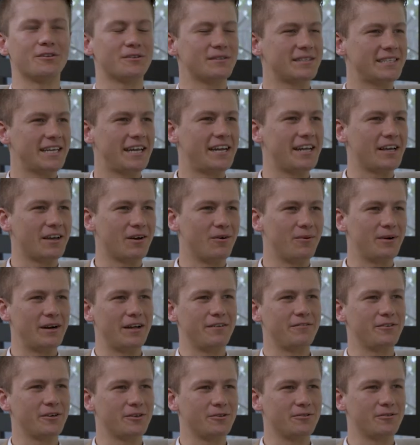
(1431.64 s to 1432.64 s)
setting or
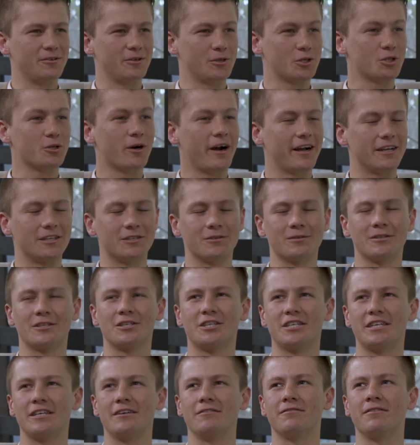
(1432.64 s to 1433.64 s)
whatever you're trying to
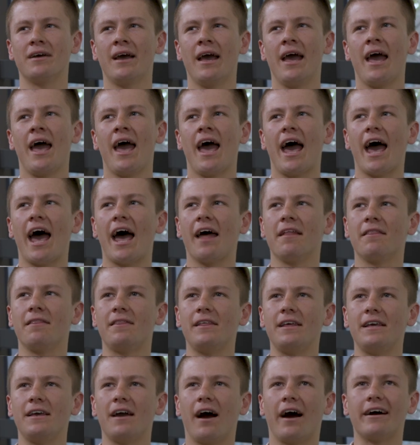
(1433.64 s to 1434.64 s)
achieve.
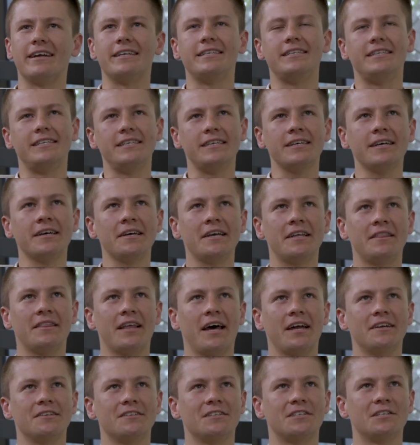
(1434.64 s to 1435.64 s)
And the idea in
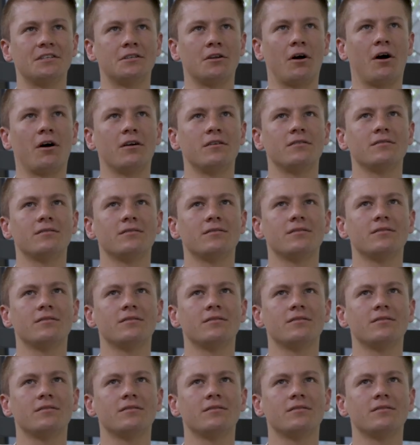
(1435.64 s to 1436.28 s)
that is not